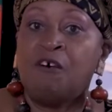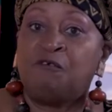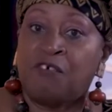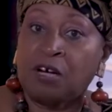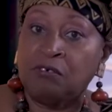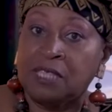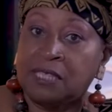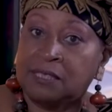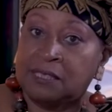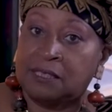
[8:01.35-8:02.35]

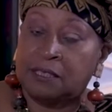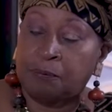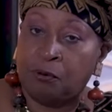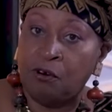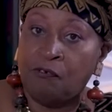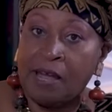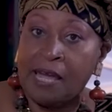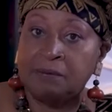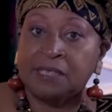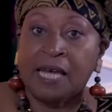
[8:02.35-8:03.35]
federally assisted
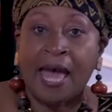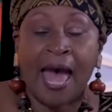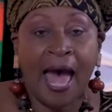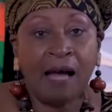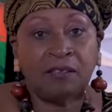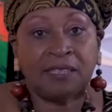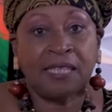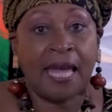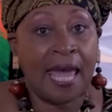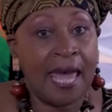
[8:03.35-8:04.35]
programs,
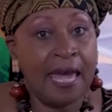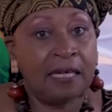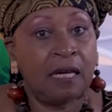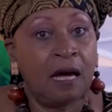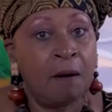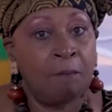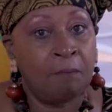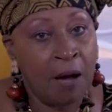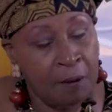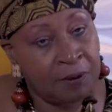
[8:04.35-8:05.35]
housing, and
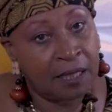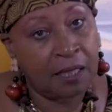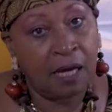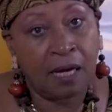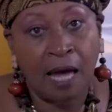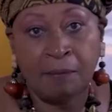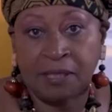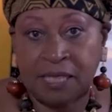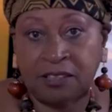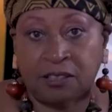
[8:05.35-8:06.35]
public
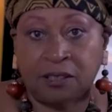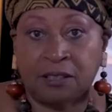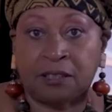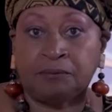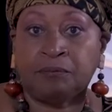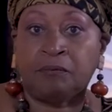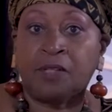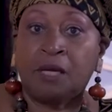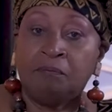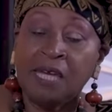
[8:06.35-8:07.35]
accommodations.
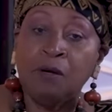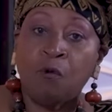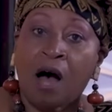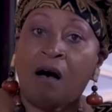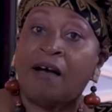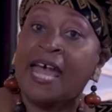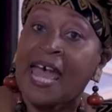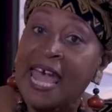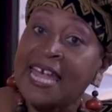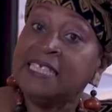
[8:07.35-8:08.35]
Meanwhile,
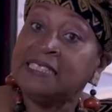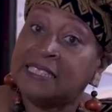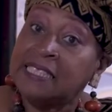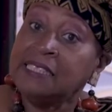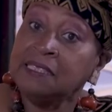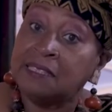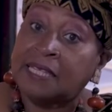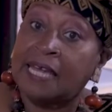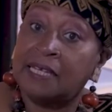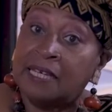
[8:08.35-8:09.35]
18
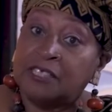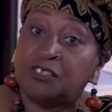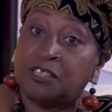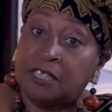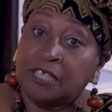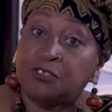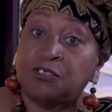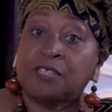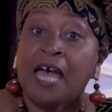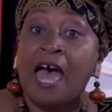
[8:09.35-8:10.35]
state
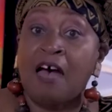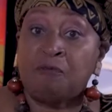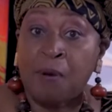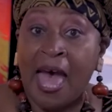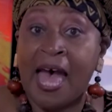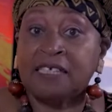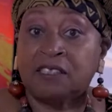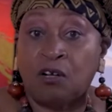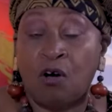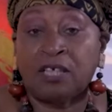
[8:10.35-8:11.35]
legislatures have
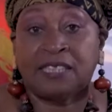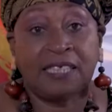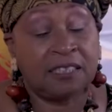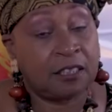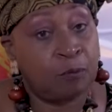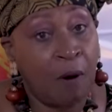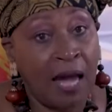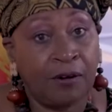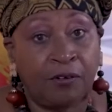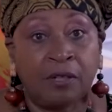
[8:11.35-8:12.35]
passed laws
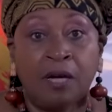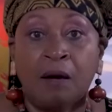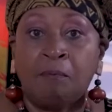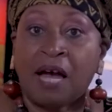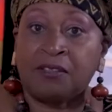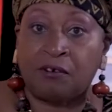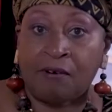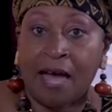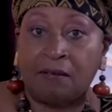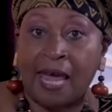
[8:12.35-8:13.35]
inspired by the
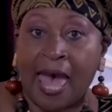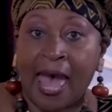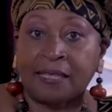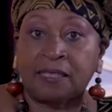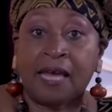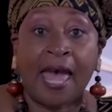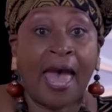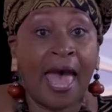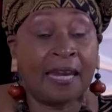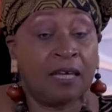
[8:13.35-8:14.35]
Crown Act
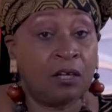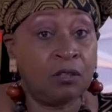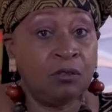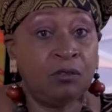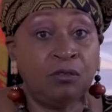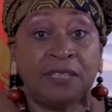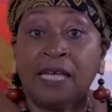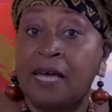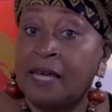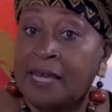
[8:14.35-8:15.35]
and includes
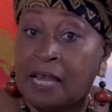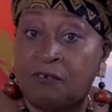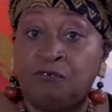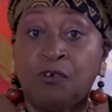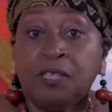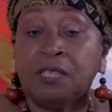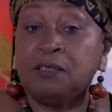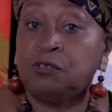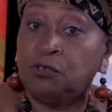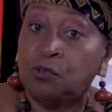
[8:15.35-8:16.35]
California,
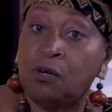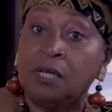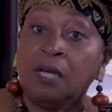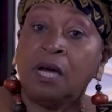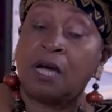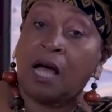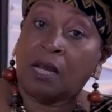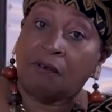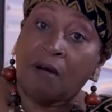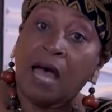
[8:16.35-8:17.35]
New York,
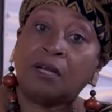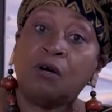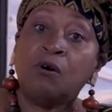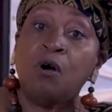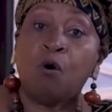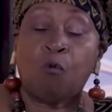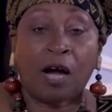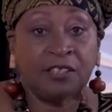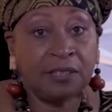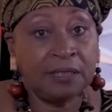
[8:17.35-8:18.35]
Colorado,
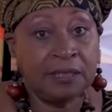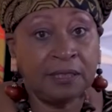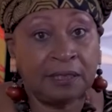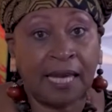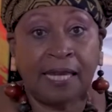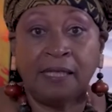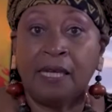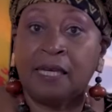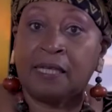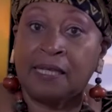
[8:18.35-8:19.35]
Washington State,
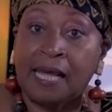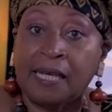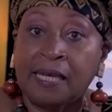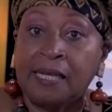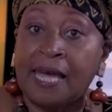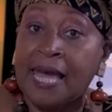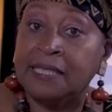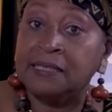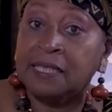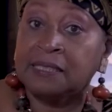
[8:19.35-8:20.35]
Connecticut,
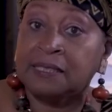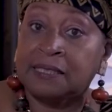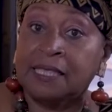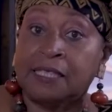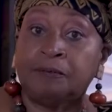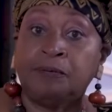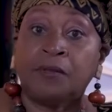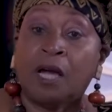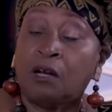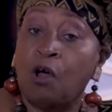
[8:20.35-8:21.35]
and Tennessee,
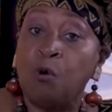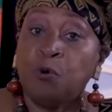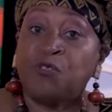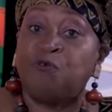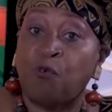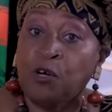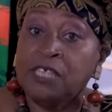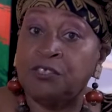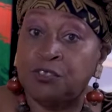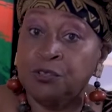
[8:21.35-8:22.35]
along with
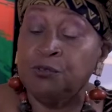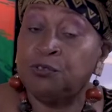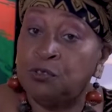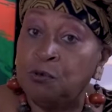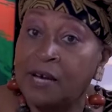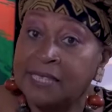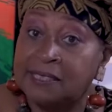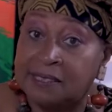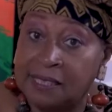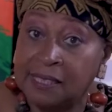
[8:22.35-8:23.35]
42
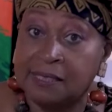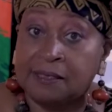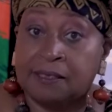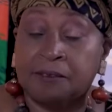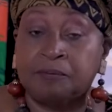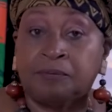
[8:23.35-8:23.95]
U.S. cities.